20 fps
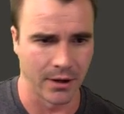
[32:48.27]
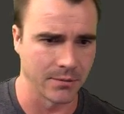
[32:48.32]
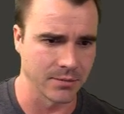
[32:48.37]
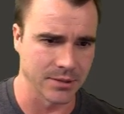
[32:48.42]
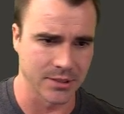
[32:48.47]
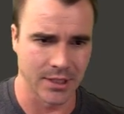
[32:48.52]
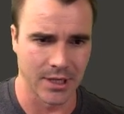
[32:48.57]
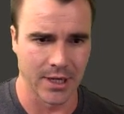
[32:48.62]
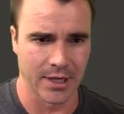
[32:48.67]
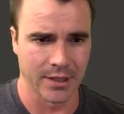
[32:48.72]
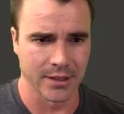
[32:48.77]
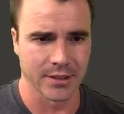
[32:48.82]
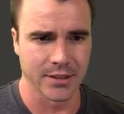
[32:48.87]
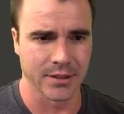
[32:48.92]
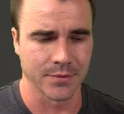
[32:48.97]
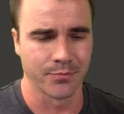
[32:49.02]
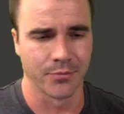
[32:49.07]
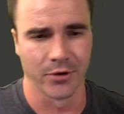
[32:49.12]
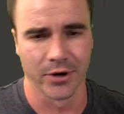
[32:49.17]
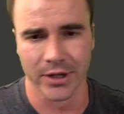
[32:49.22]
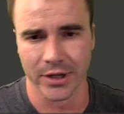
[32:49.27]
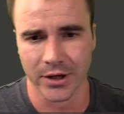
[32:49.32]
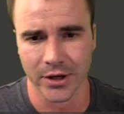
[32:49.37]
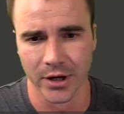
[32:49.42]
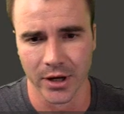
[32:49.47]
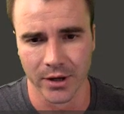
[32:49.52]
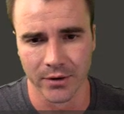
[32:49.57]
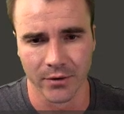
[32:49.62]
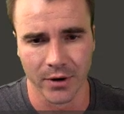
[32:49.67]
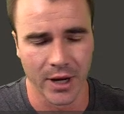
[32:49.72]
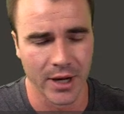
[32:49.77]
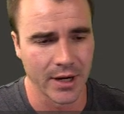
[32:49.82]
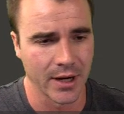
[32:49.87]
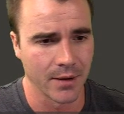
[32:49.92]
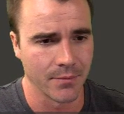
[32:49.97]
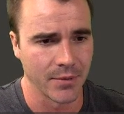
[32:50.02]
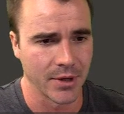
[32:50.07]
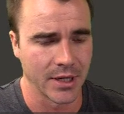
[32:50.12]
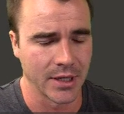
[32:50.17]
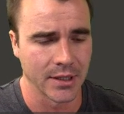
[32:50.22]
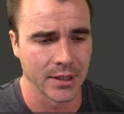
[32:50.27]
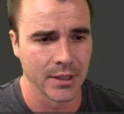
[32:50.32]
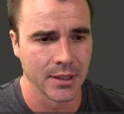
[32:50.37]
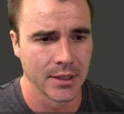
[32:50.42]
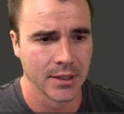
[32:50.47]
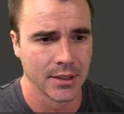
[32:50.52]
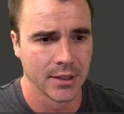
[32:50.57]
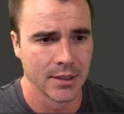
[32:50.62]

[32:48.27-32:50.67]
I was like, this is pretty good, right? I mean,